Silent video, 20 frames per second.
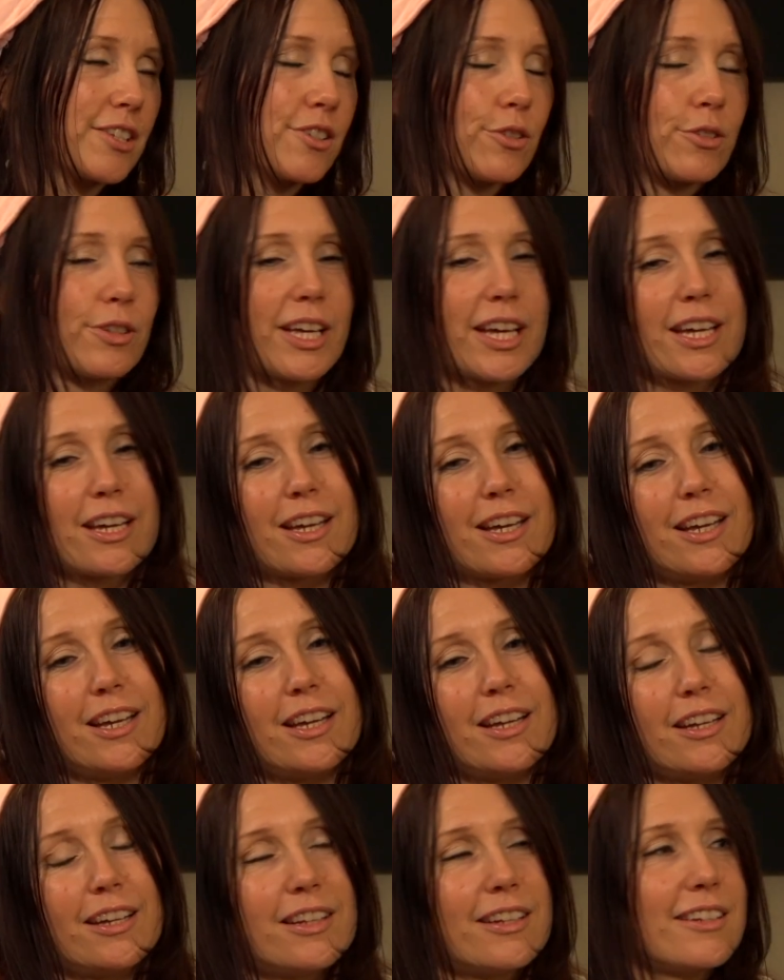So, like,
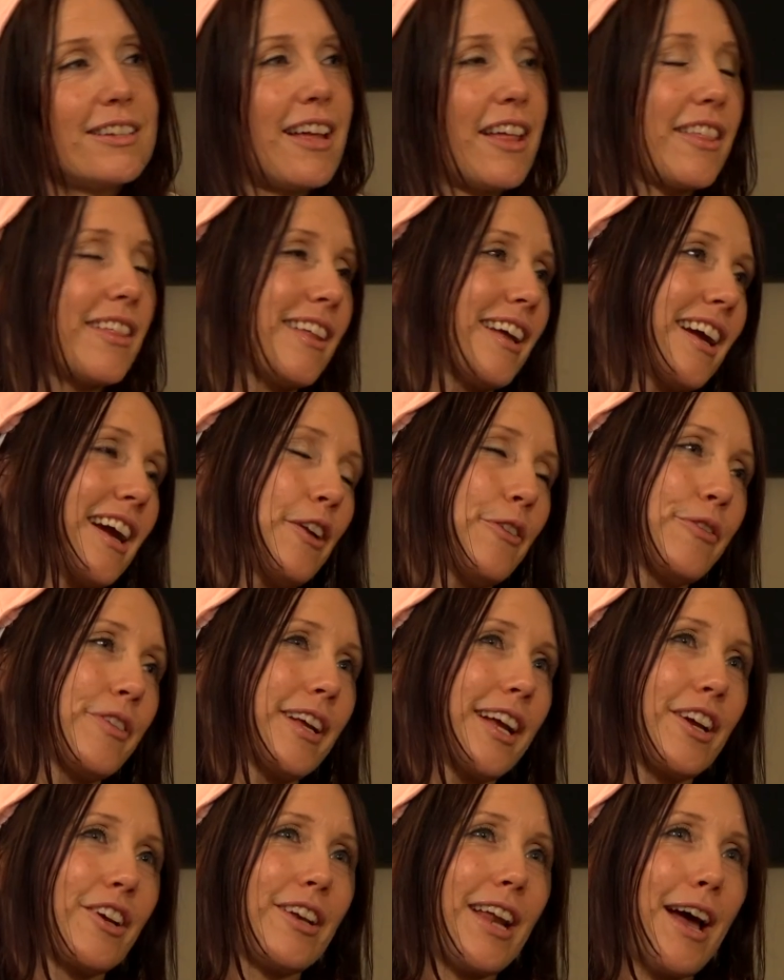I don't think
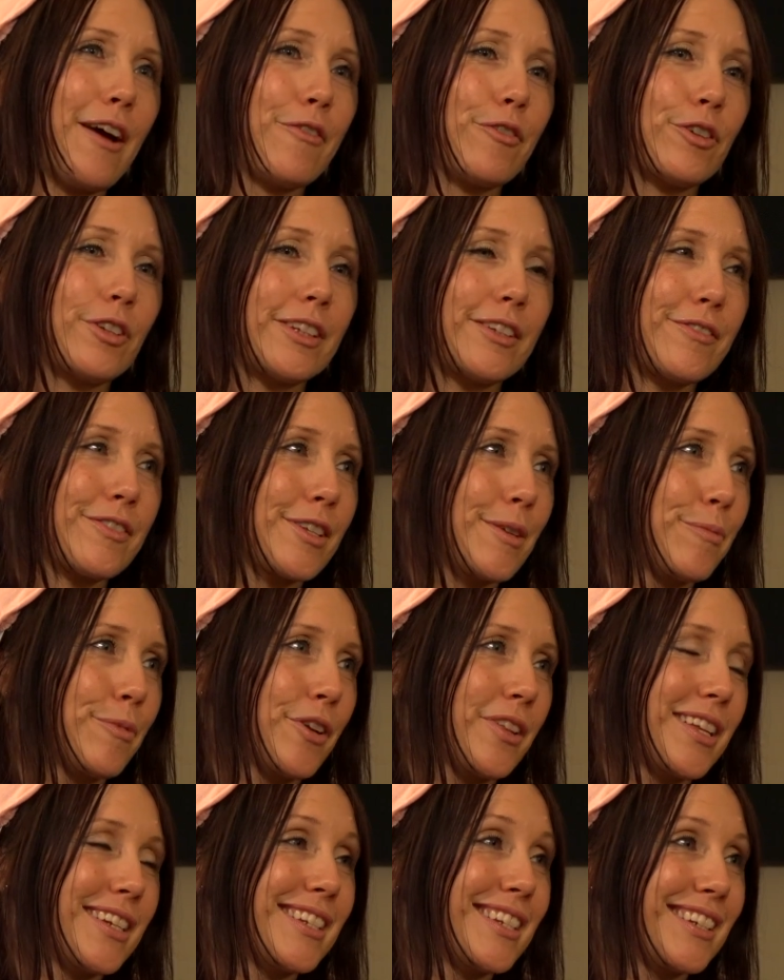I could ever live
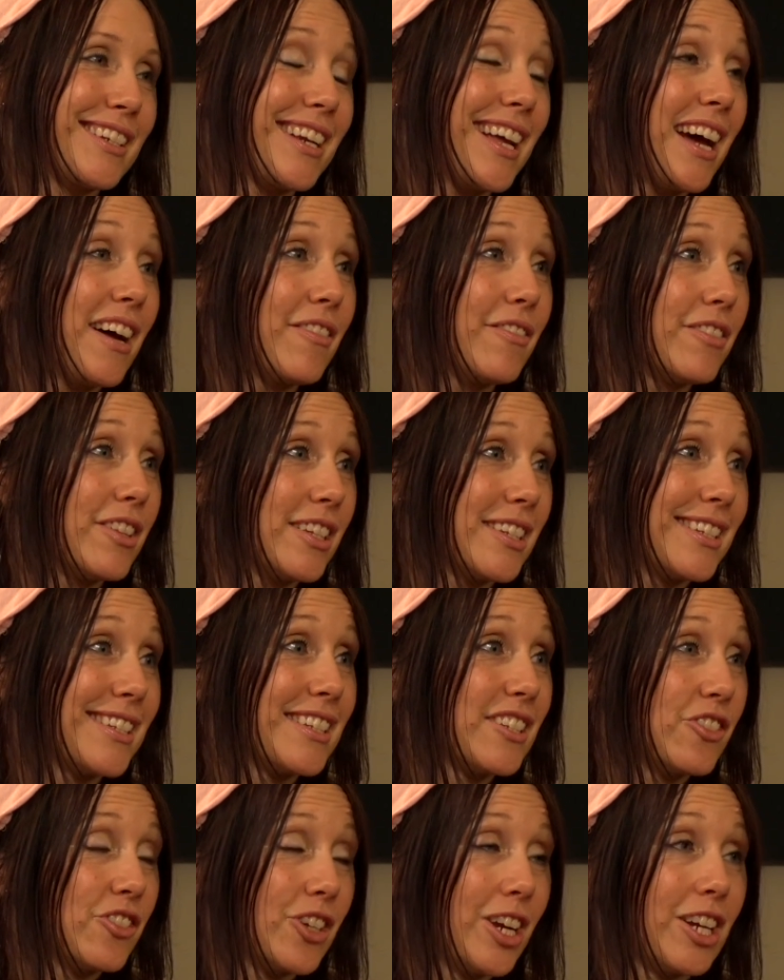somewhere that didn't have this
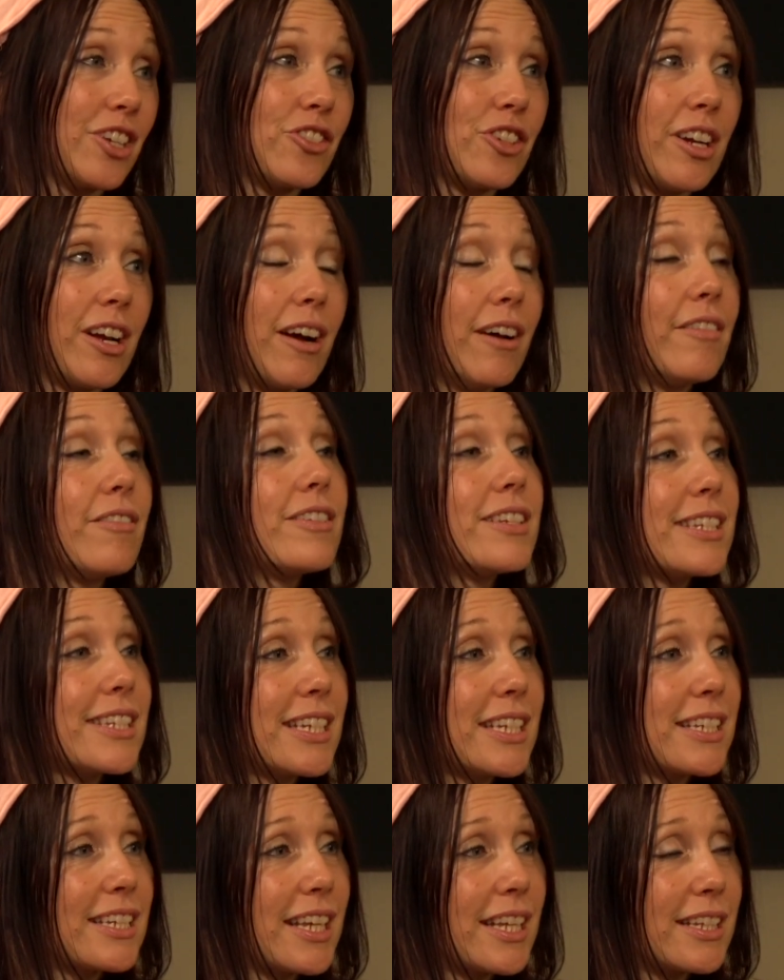changing of the
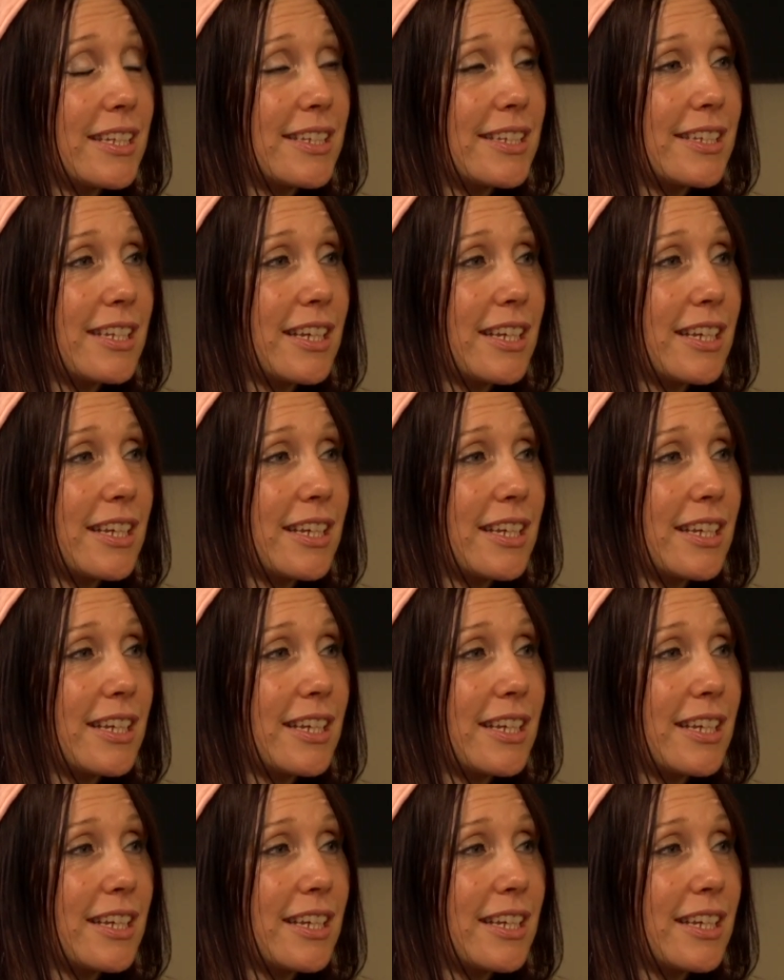seasons.